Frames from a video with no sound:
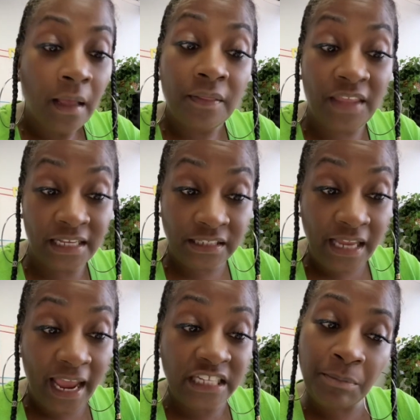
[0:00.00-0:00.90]
This
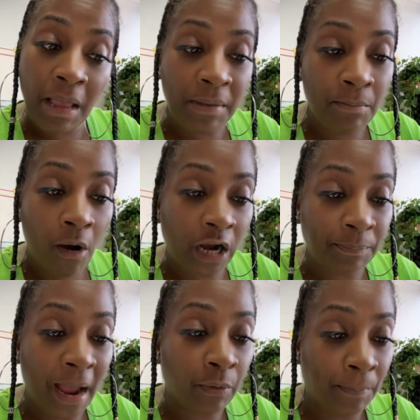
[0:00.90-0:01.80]
stage may be marked
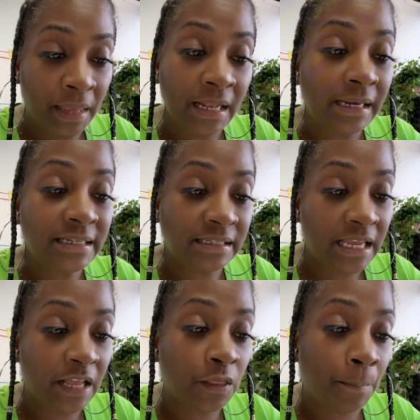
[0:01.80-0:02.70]
by repeatedly
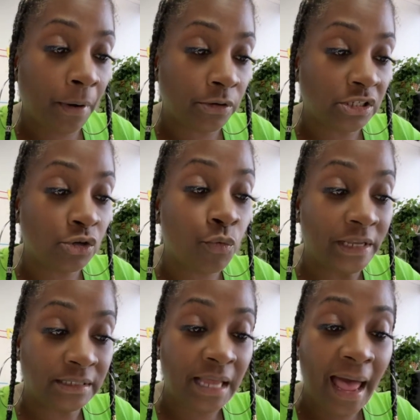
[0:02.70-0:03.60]
seeking the person who
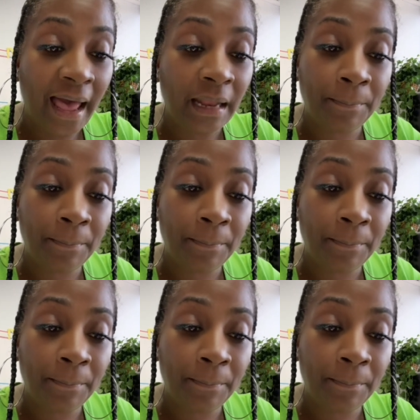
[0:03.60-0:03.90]
has died,